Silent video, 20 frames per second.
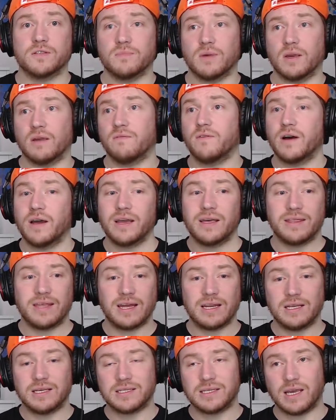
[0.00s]
Mayfire,
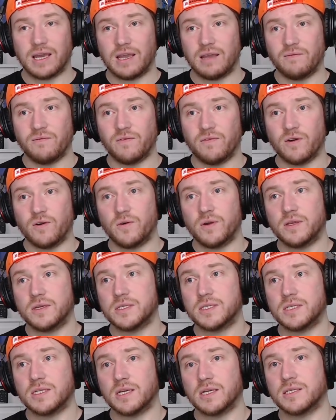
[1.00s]
that is a very
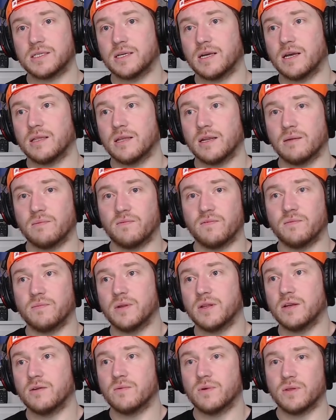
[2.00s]
distinct sound that I'm
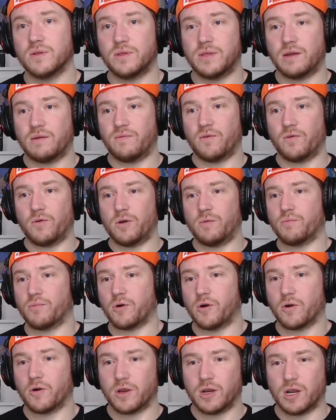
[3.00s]
familiar with. That very
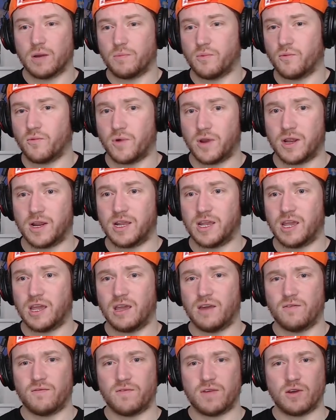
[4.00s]
broken up, really
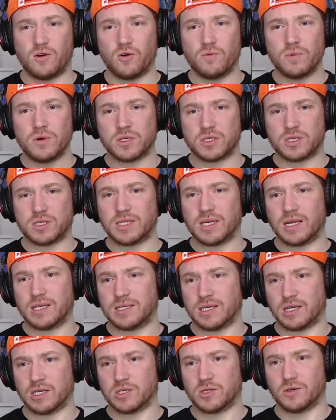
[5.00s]
heavy, almost
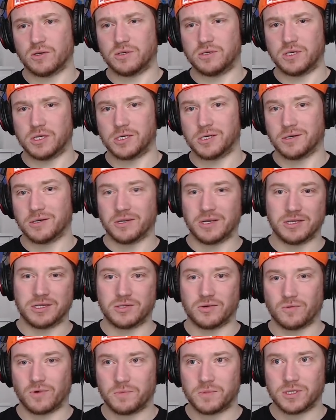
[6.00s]
sounds like it's got digital
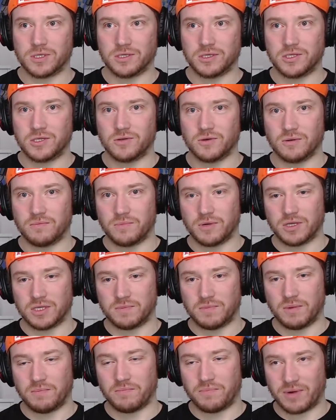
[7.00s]
interruptions to it, but it's
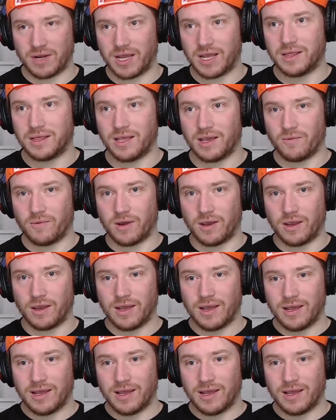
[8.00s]
been planned that way.